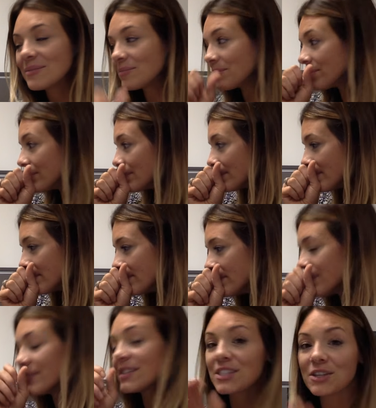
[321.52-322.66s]

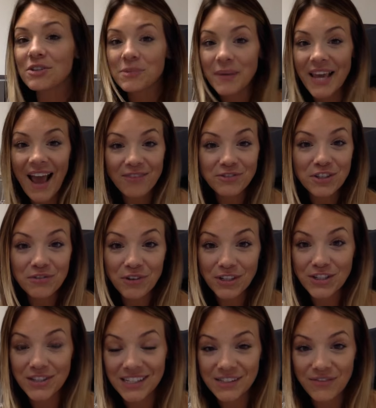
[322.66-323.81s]
excuse me, after you've
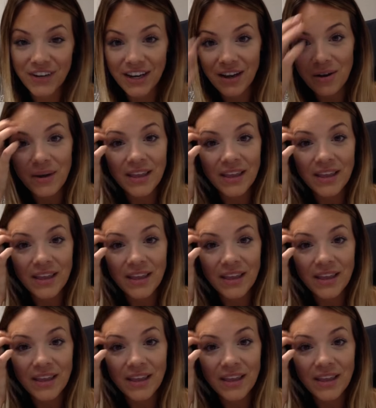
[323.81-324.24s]
watched this video